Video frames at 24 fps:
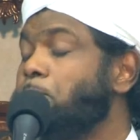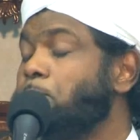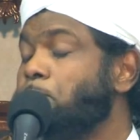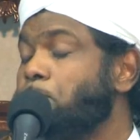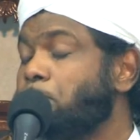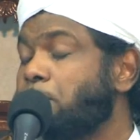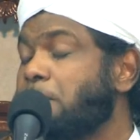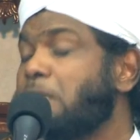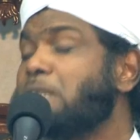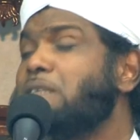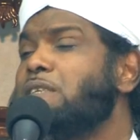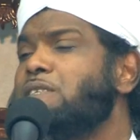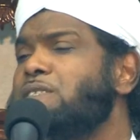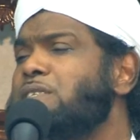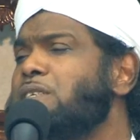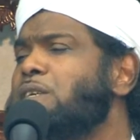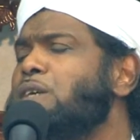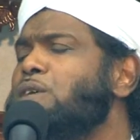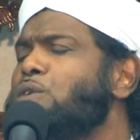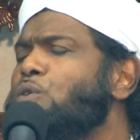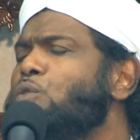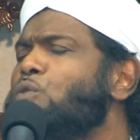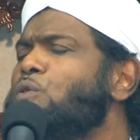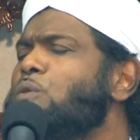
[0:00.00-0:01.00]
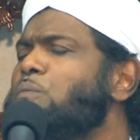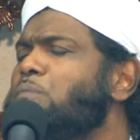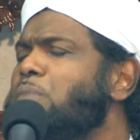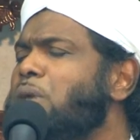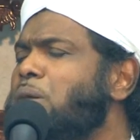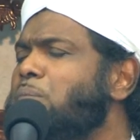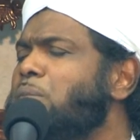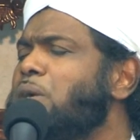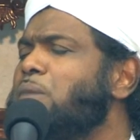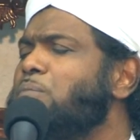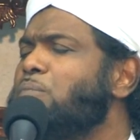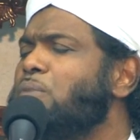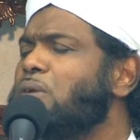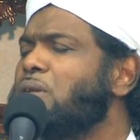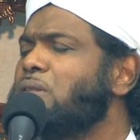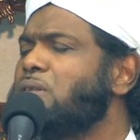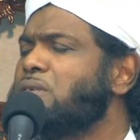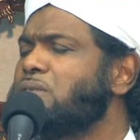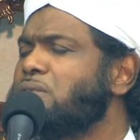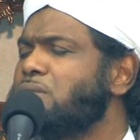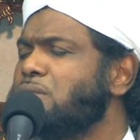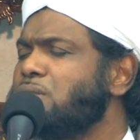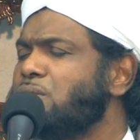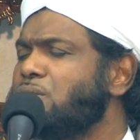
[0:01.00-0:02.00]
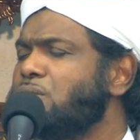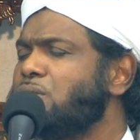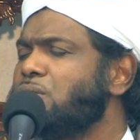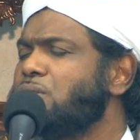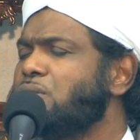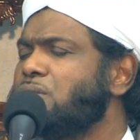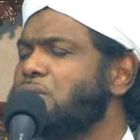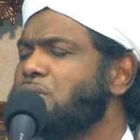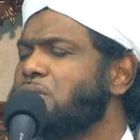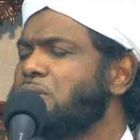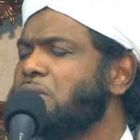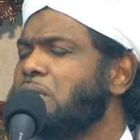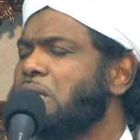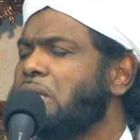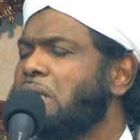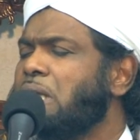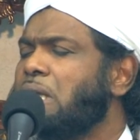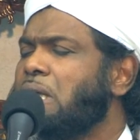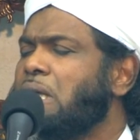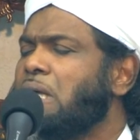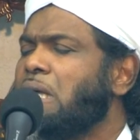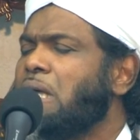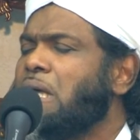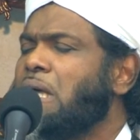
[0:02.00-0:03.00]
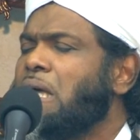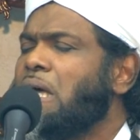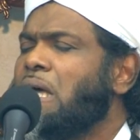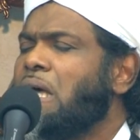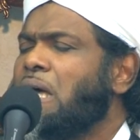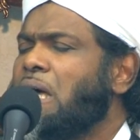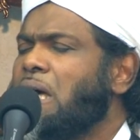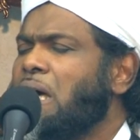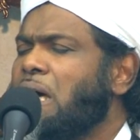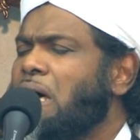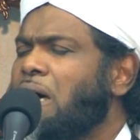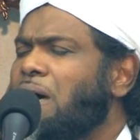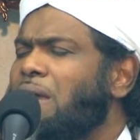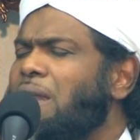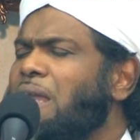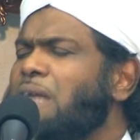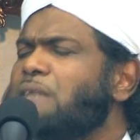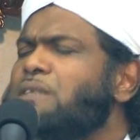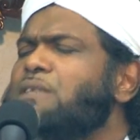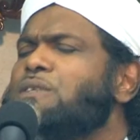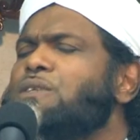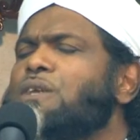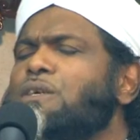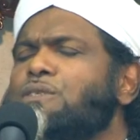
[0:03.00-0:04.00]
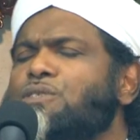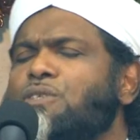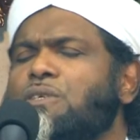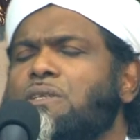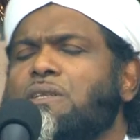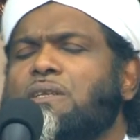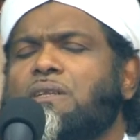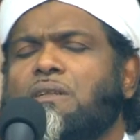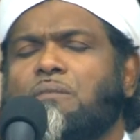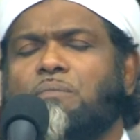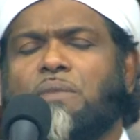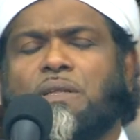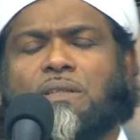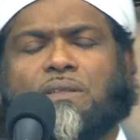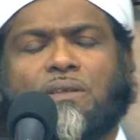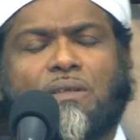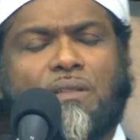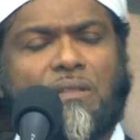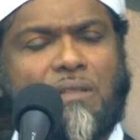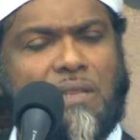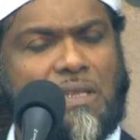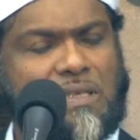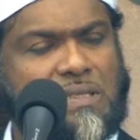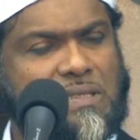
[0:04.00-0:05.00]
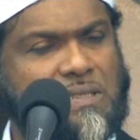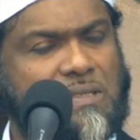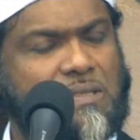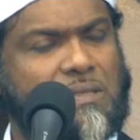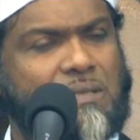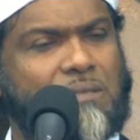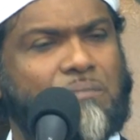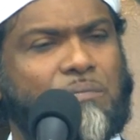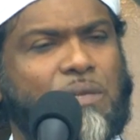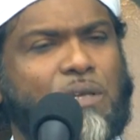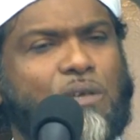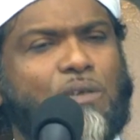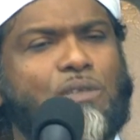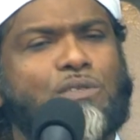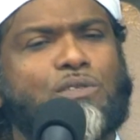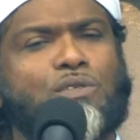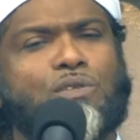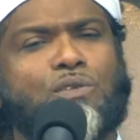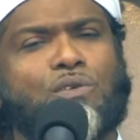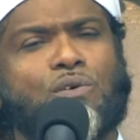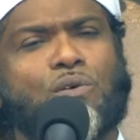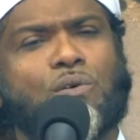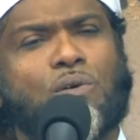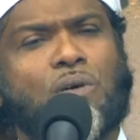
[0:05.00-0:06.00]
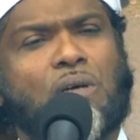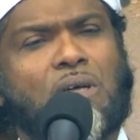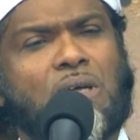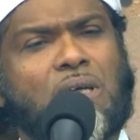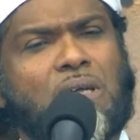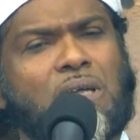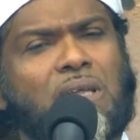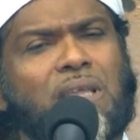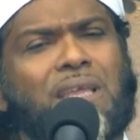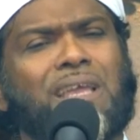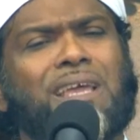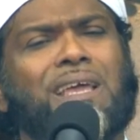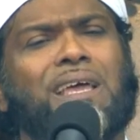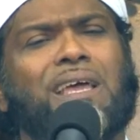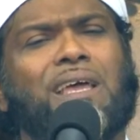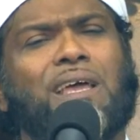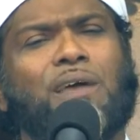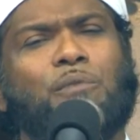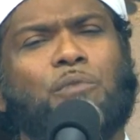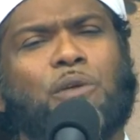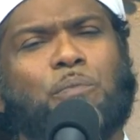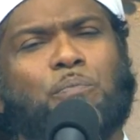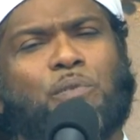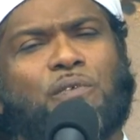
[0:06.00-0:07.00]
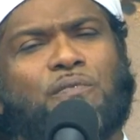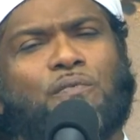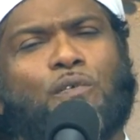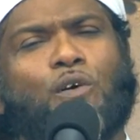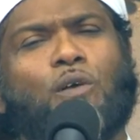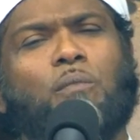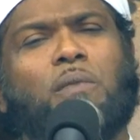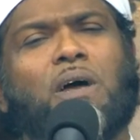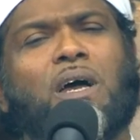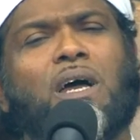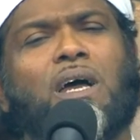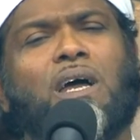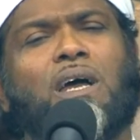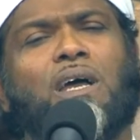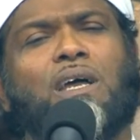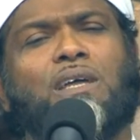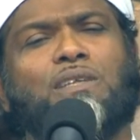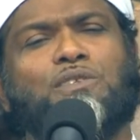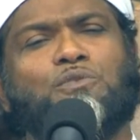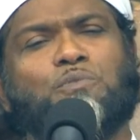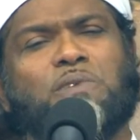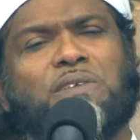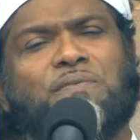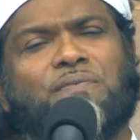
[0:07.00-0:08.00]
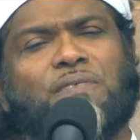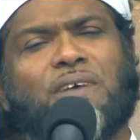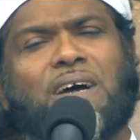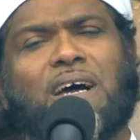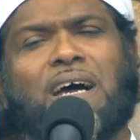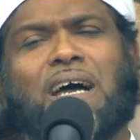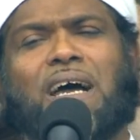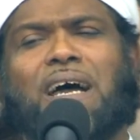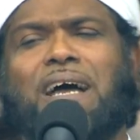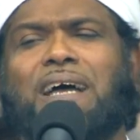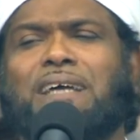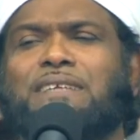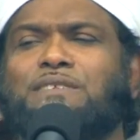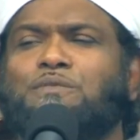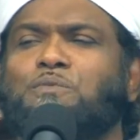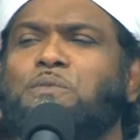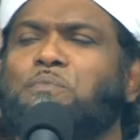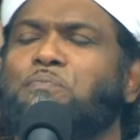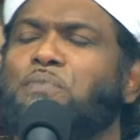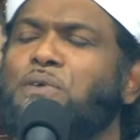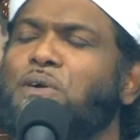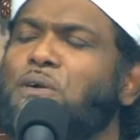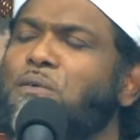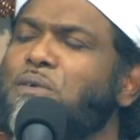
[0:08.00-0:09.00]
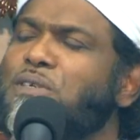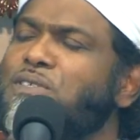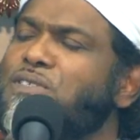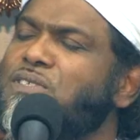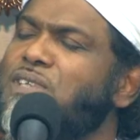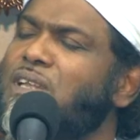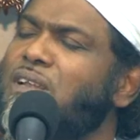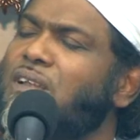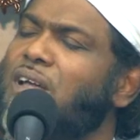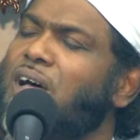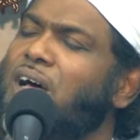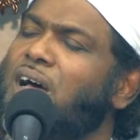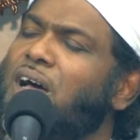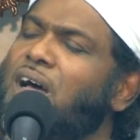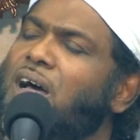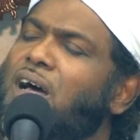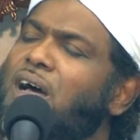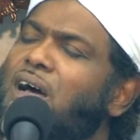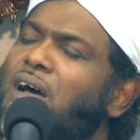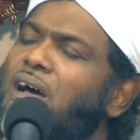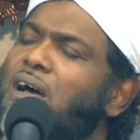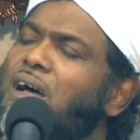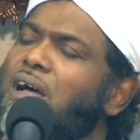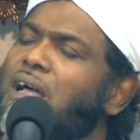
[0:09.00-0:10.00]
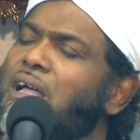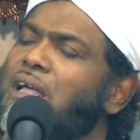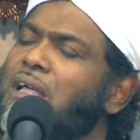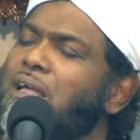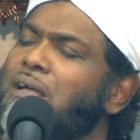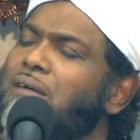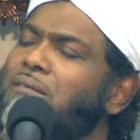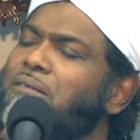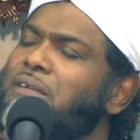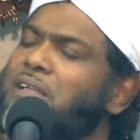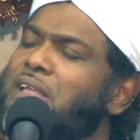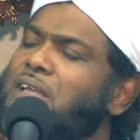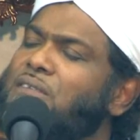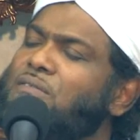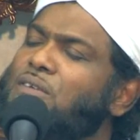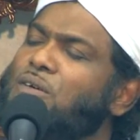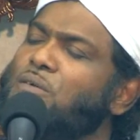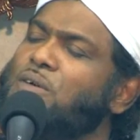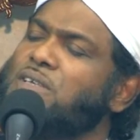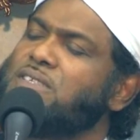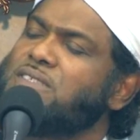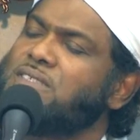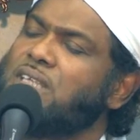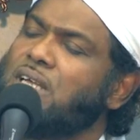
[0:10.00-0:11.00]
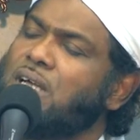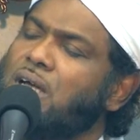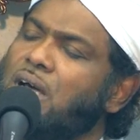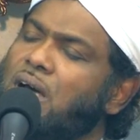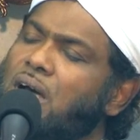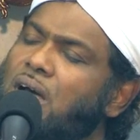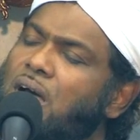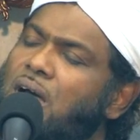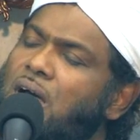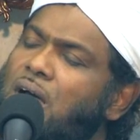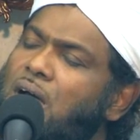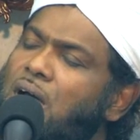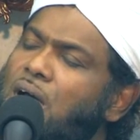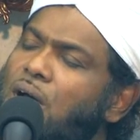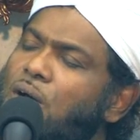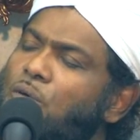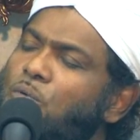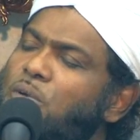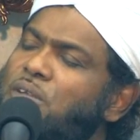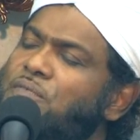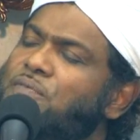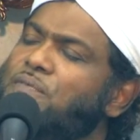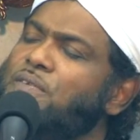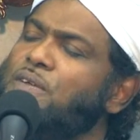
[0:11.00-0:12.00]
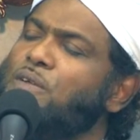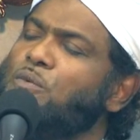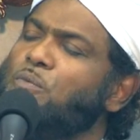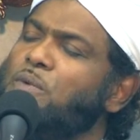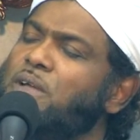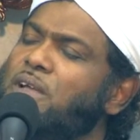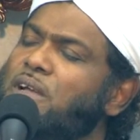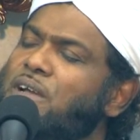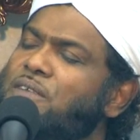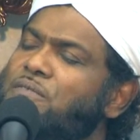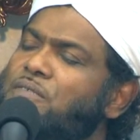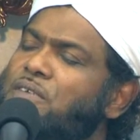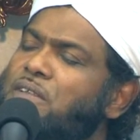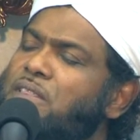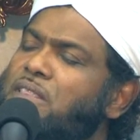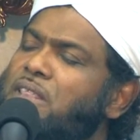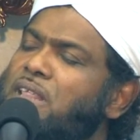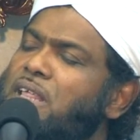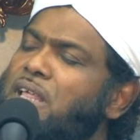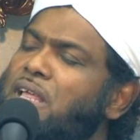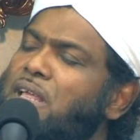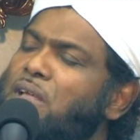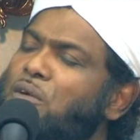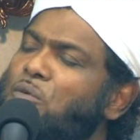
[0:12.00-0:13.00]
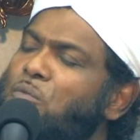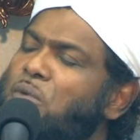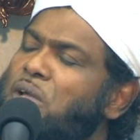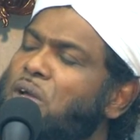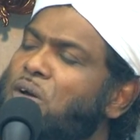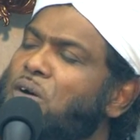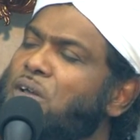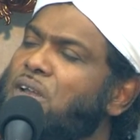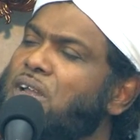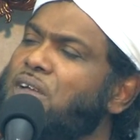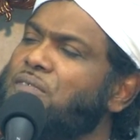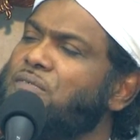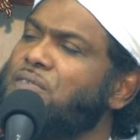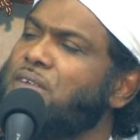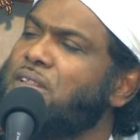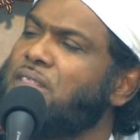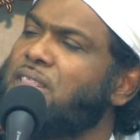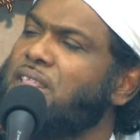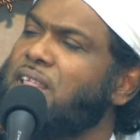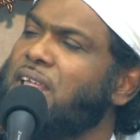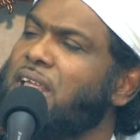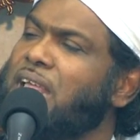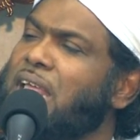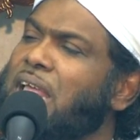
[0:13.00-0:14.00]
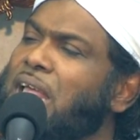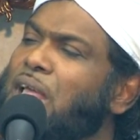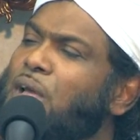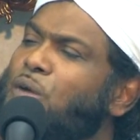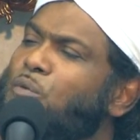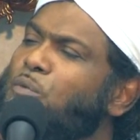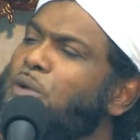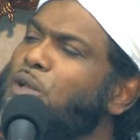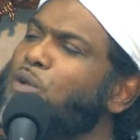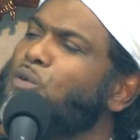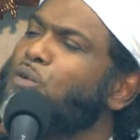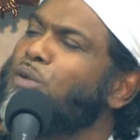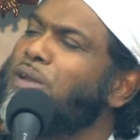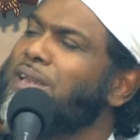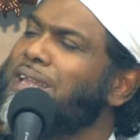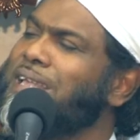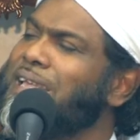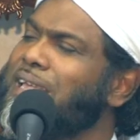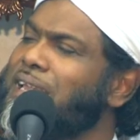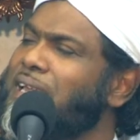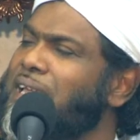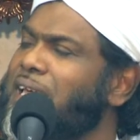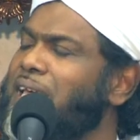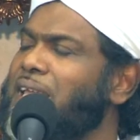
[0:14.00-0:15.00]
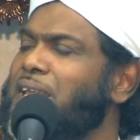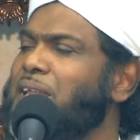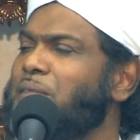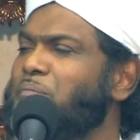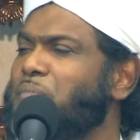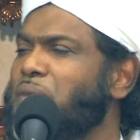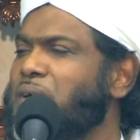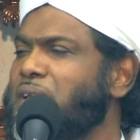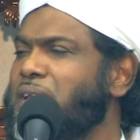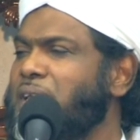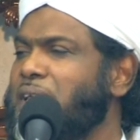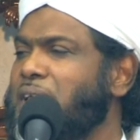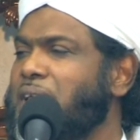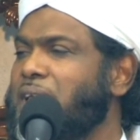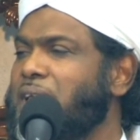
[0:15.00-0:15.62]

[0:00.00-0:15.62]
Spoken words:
Then the second khutbah, my brothers and sisters, I'd like to touch a little bit on this because, you know, yeah, we perform Hajj, we fast, we pray our salah, we give our zakah, we feel we everything, we got everything, we don't need anybody.